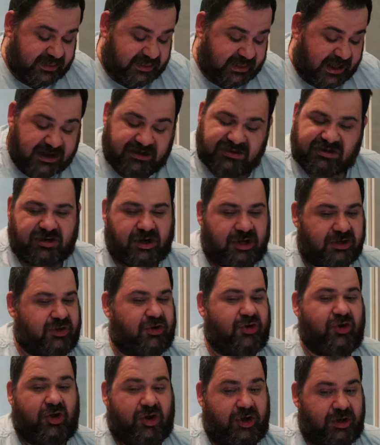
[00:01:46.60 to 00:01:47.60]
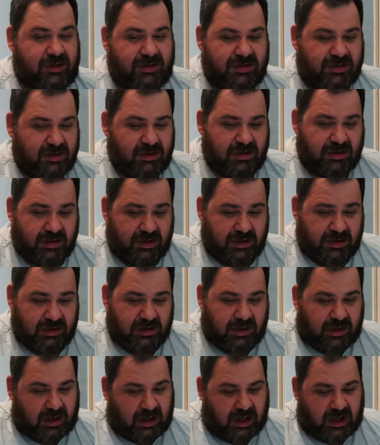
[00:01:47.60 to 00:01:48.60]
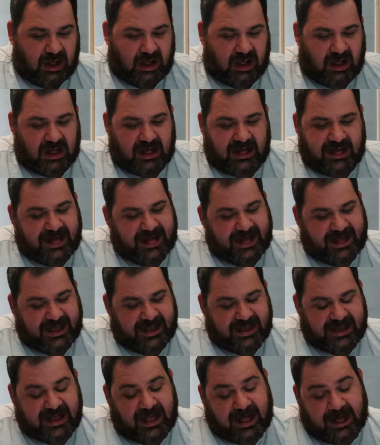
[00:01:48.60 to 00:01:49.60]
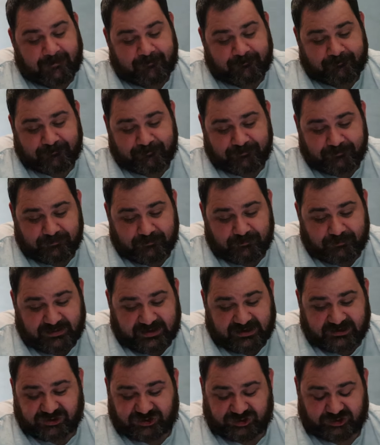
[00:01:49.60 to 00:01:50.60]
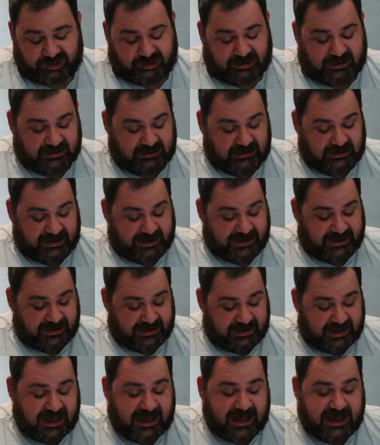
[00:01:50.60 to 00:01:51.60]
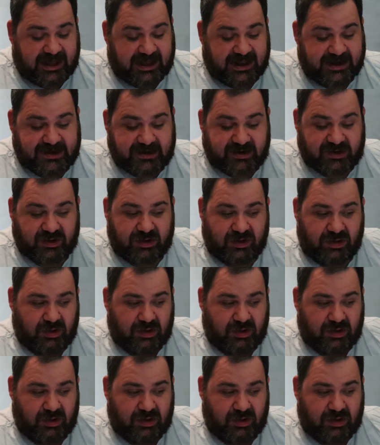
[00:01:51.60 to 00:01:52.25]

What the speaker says: that's not good. I've been struggling, and